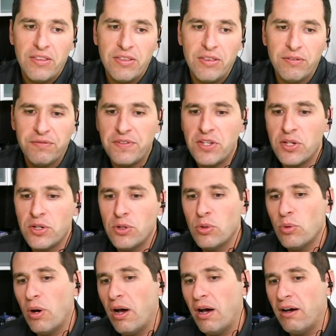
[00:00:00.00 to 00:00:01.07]
the
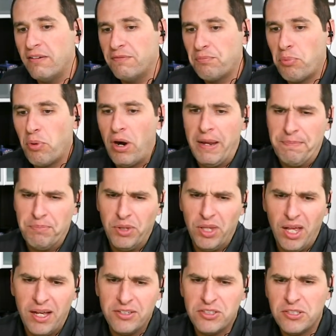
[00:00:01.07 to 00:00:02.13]
view of prime
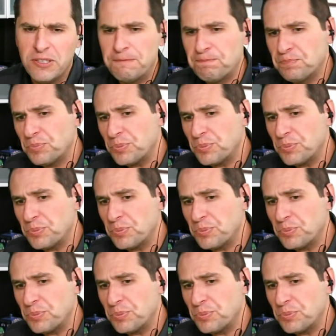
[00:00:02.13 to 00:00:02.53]
plus,